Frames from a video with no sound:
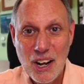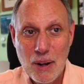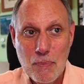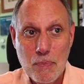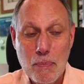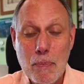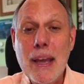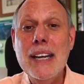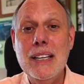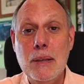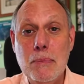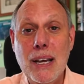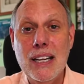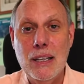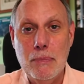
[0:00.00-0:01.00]
um, many,
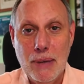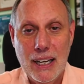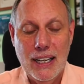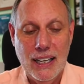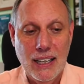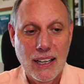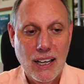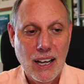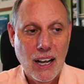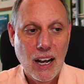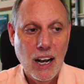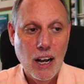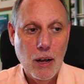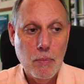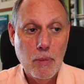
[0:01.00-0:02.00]
many, many.
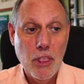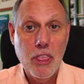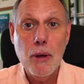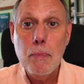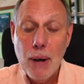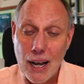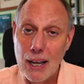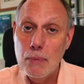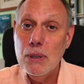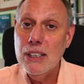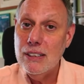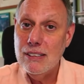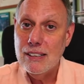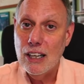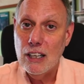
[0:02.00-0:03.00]
Um, the Bible
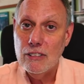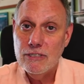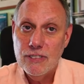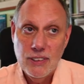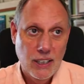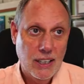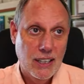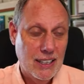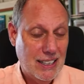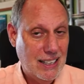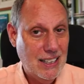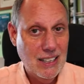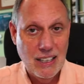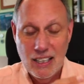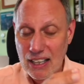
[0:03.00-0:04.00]
itself,
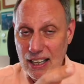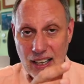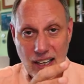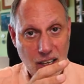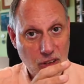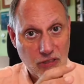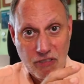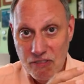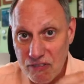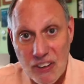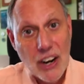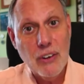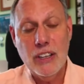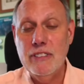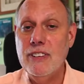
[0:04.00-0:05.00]

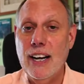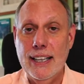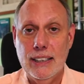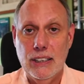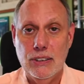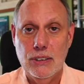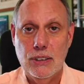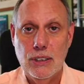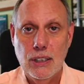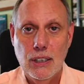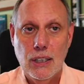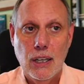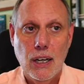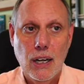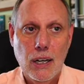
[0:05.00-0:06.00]
very violent.
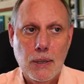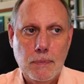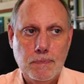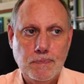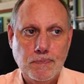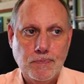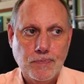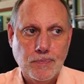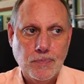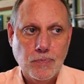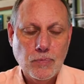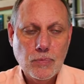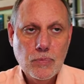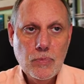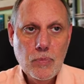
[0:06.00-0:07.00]
Um,
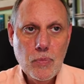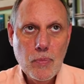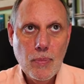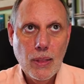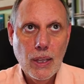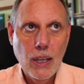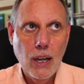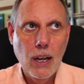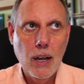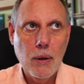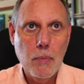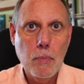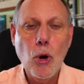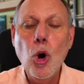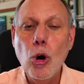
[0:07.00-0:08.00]

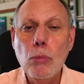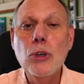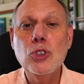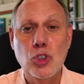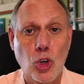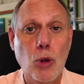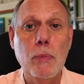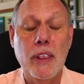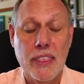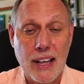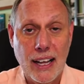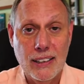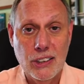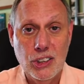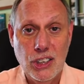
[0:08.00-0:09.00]
uh, almost all
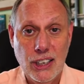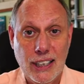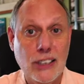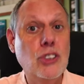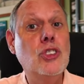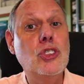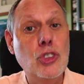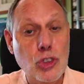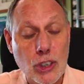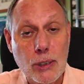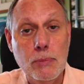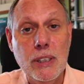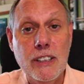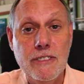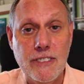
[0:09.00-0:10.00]
mythology, extremely